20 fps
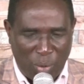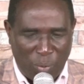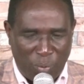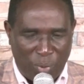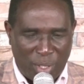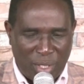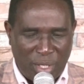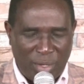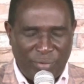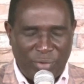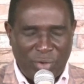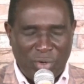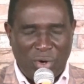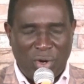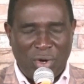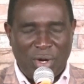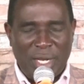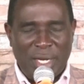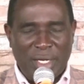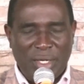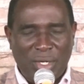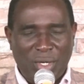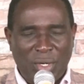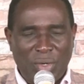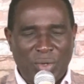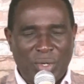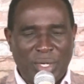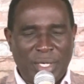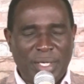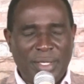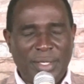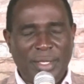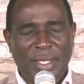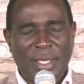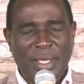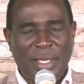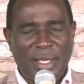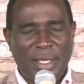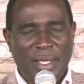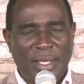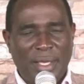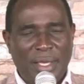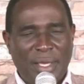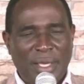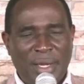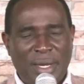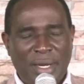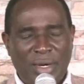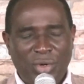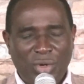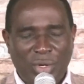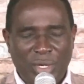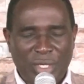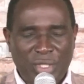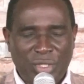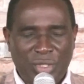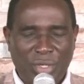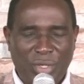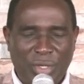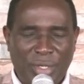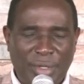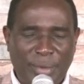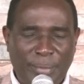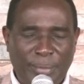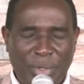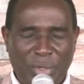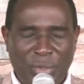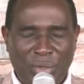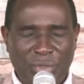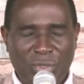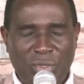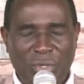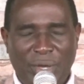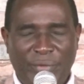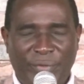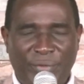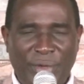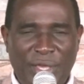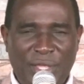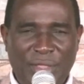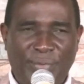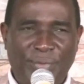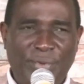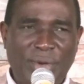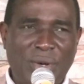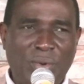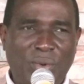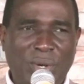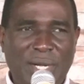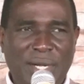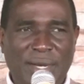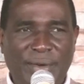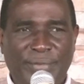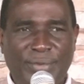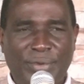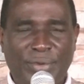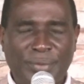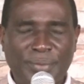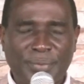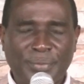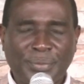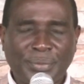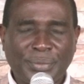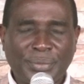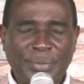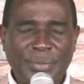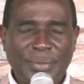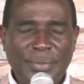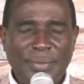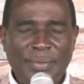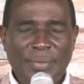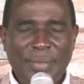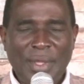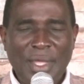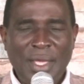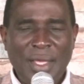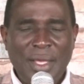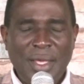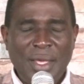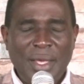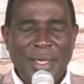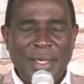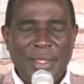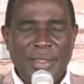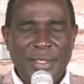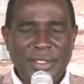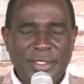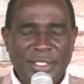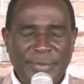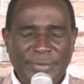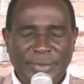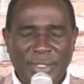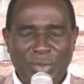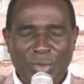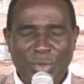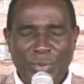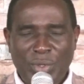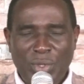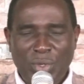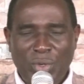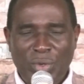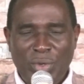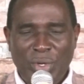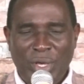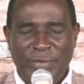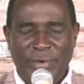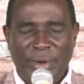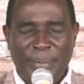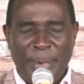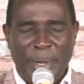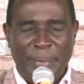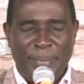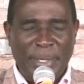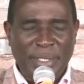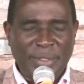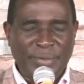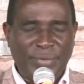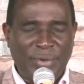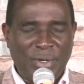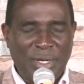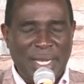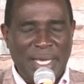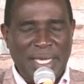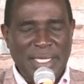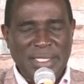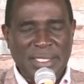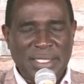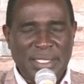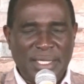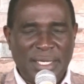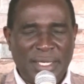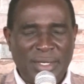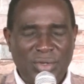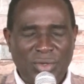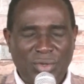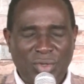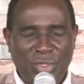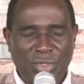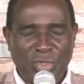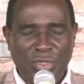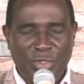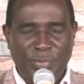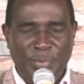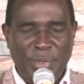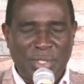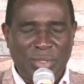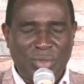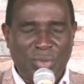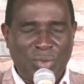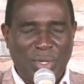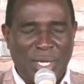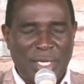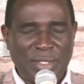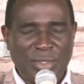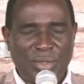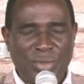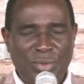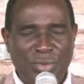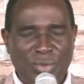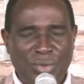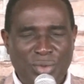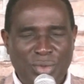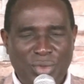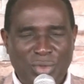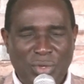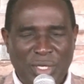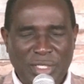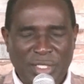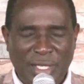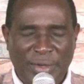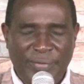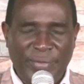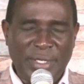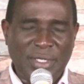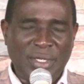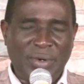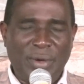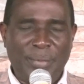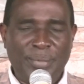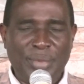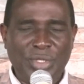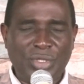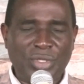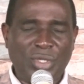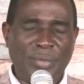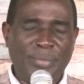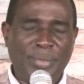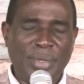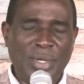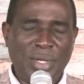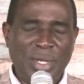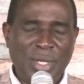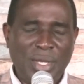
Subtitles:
we give you honor and glory and adoration because you are faithful and wonderful. This afternoon, we know you have a purpose for us and you're going to speak to us through your servant, our bishop,